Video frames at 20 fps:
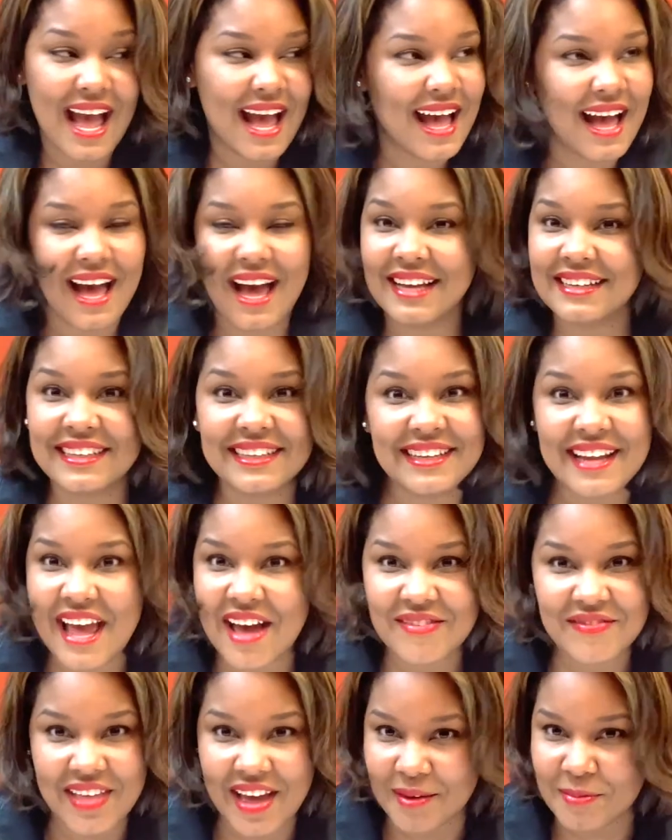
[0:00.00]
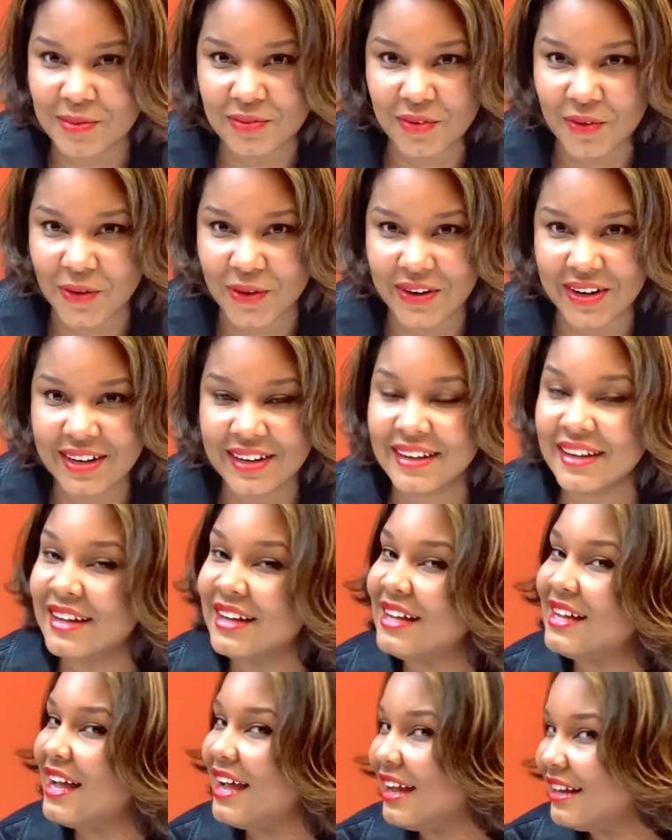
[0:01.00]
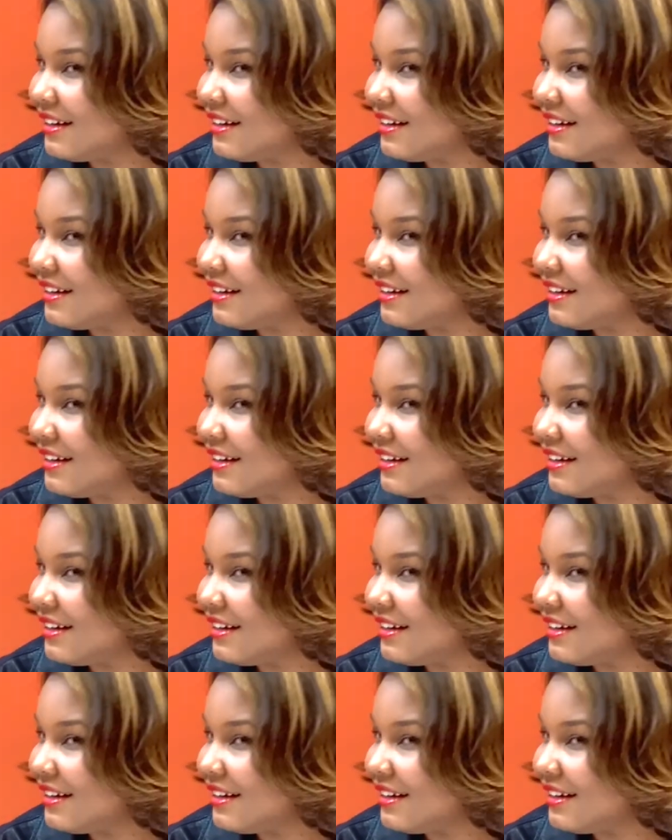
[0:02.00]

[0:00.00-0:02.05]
I didn't have that before. And